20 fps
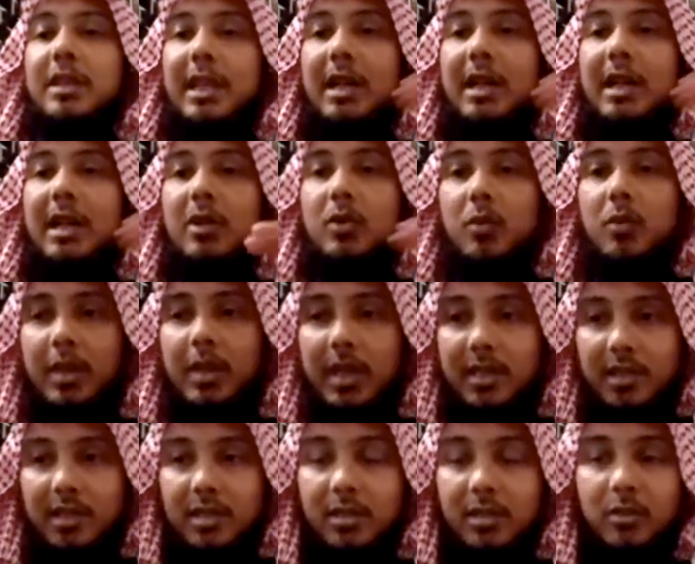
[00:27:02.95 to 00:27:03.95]
house, whether it's
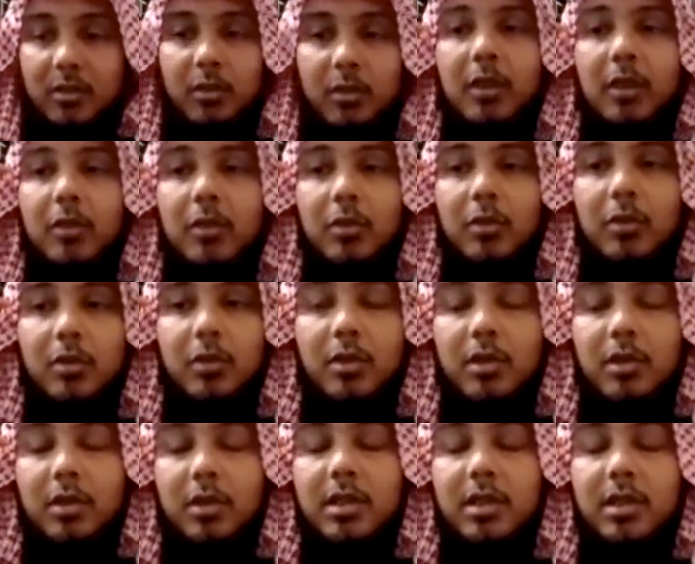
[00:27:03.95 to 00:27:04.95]

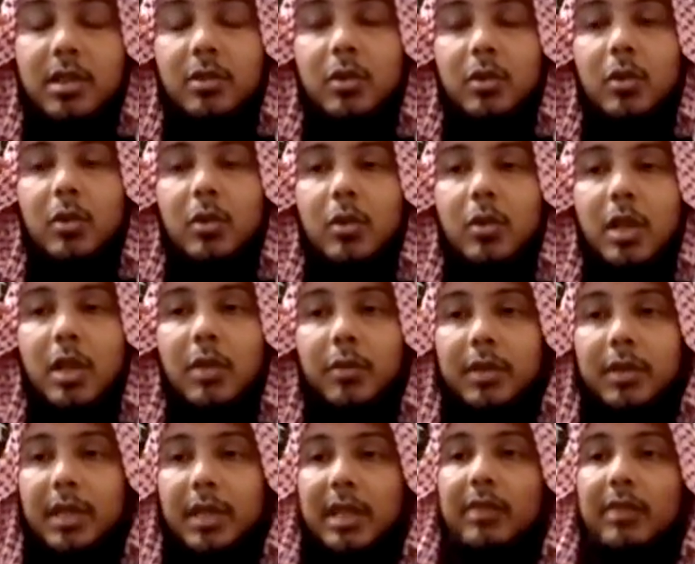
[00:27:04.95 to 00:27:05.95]
listen to the Quran with the
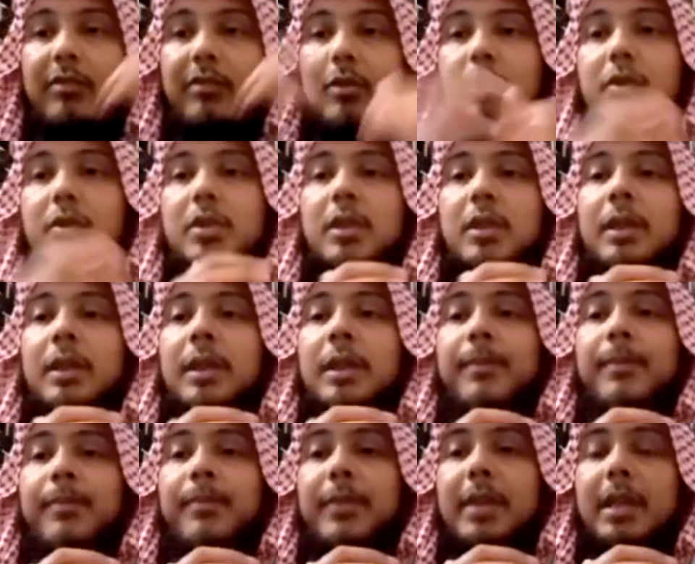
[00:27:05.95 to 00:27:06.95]
headphones,
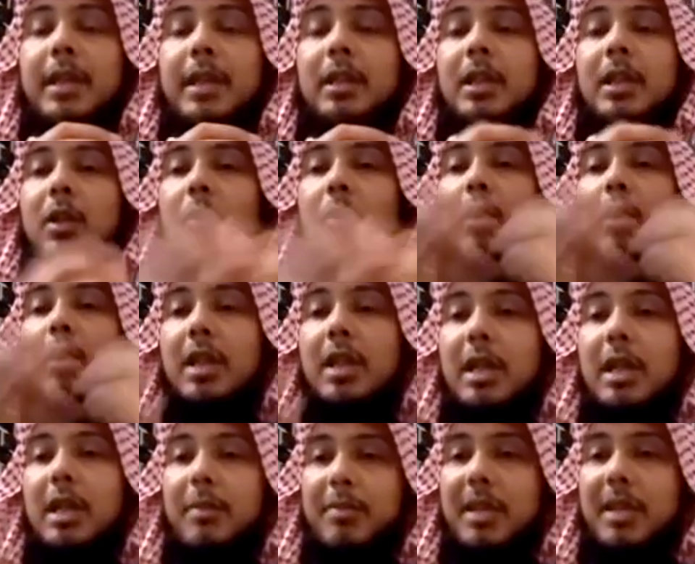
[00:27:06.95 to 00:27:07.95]
yeah, whether
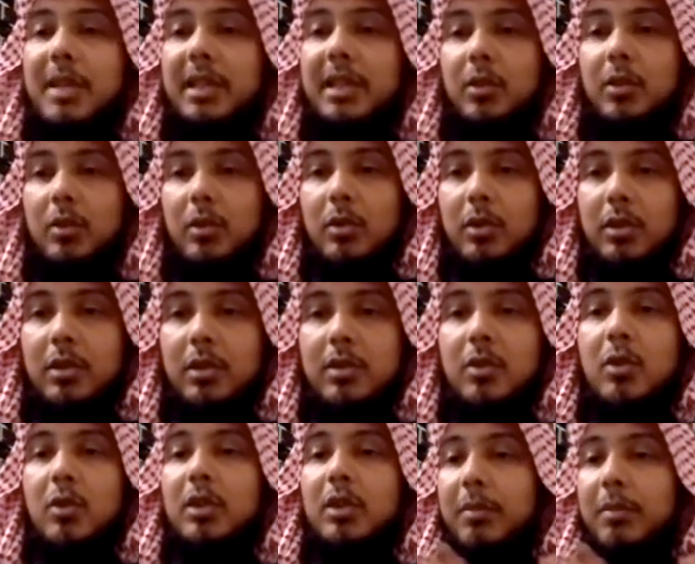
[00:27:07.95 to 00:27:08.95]
applying the oils
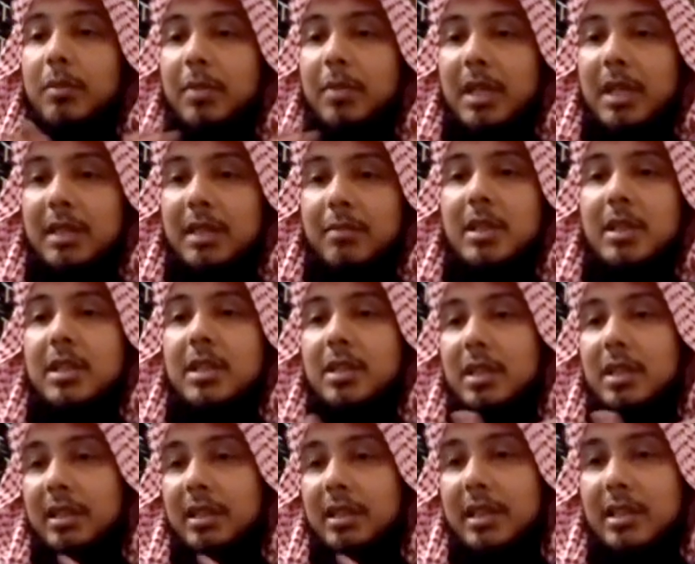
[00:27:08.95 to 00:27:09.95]
or the black mask in
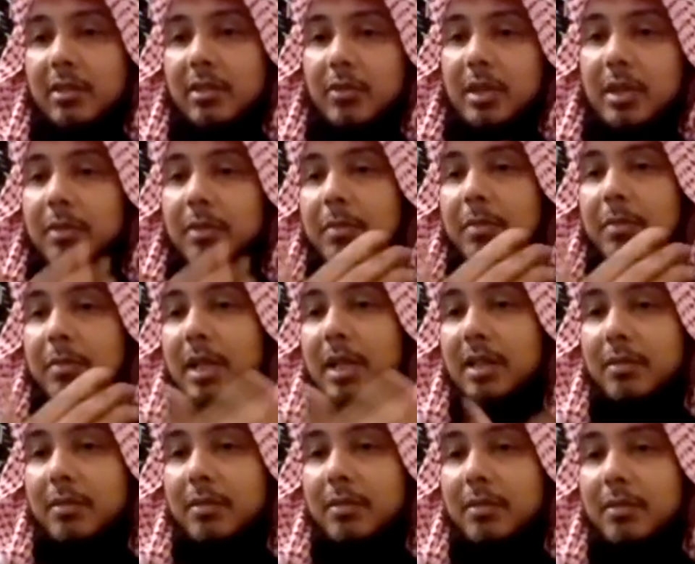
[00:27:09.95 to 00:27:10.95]
that area and black
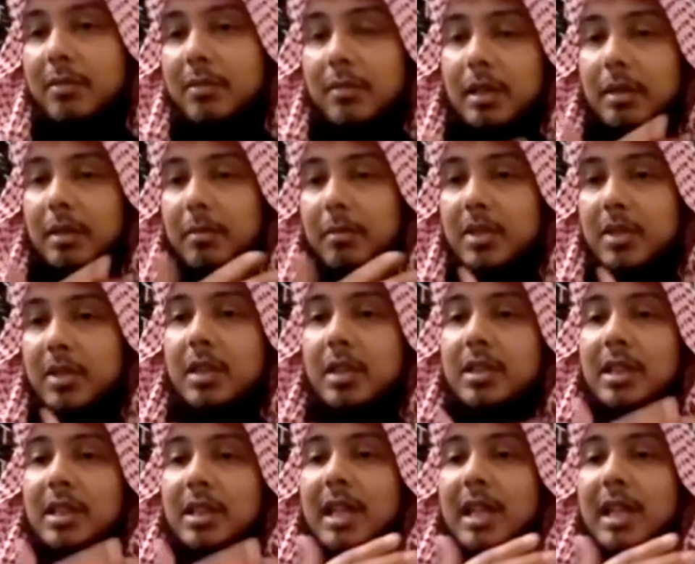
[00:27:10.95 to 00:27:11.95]

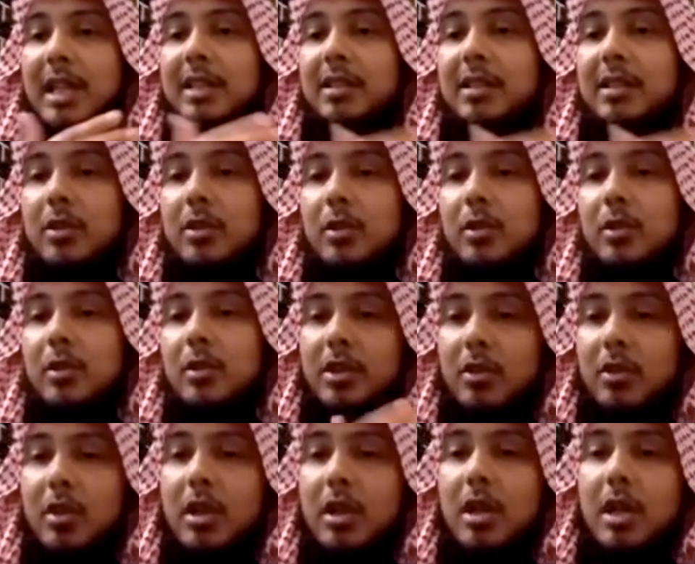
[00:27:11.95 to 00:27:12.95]
massaging anti-clockwise your
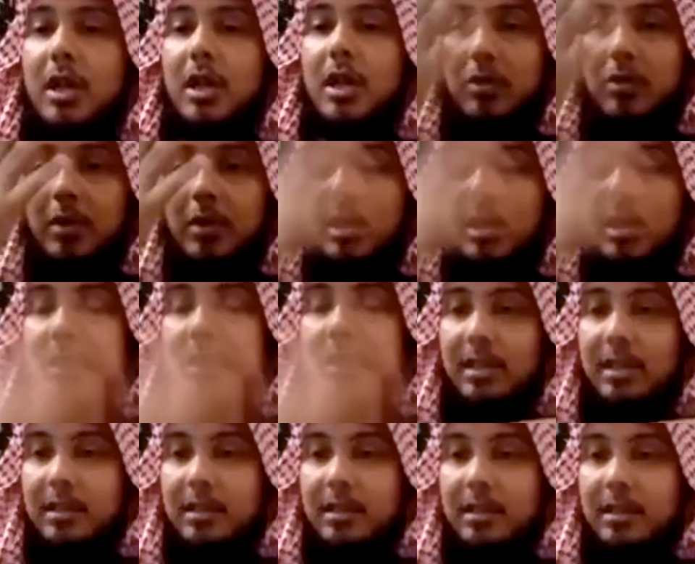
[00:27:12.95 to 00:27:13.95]
heart, your head, and
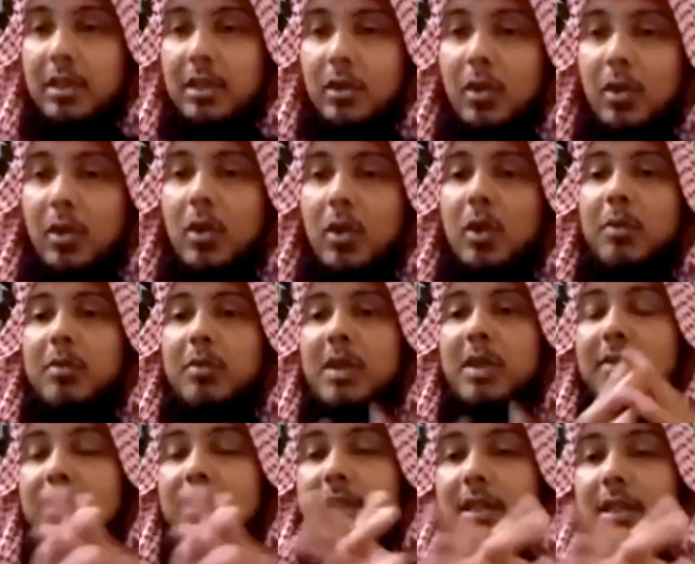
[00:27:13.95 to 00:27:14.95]
the whole
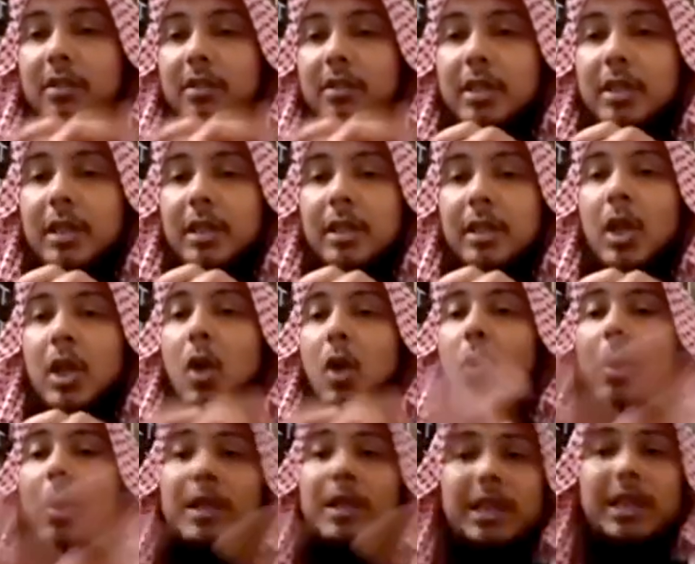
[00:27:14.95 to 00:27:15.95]
private area.
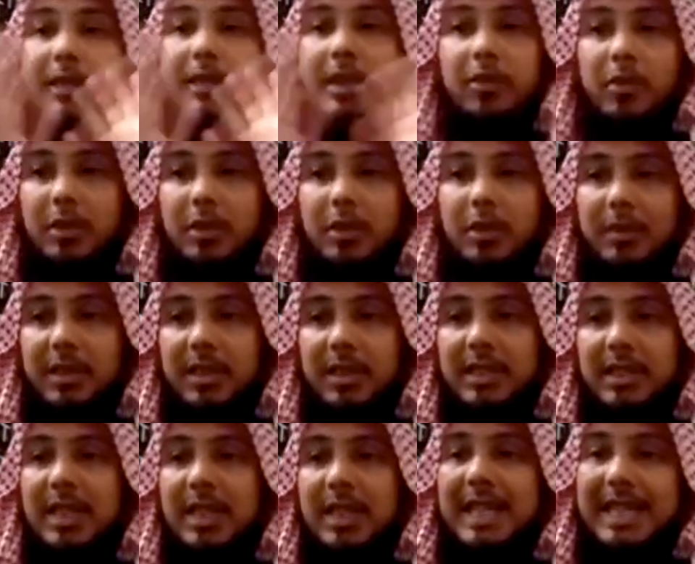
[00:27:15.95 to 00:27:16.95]
Whatever the treatment is,
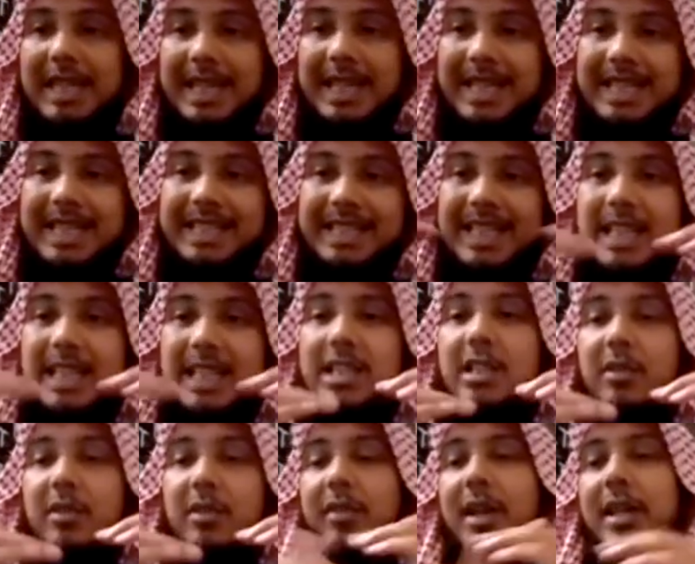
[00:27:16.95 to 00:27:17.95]

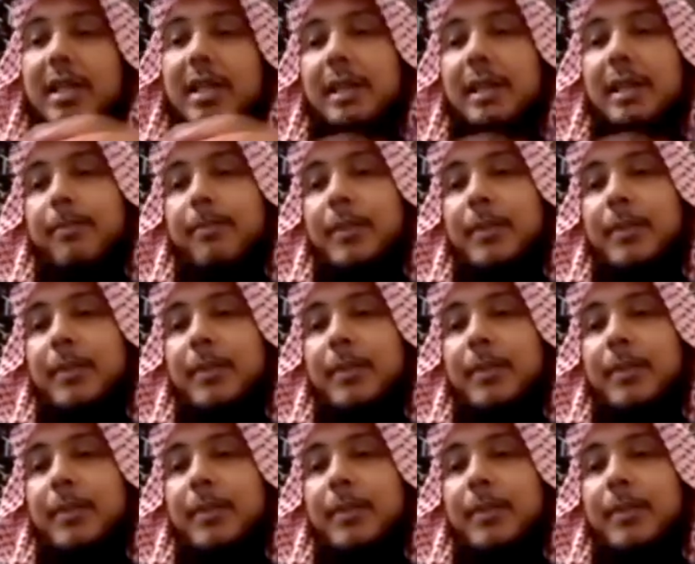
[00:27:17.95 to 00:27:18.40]
intensify it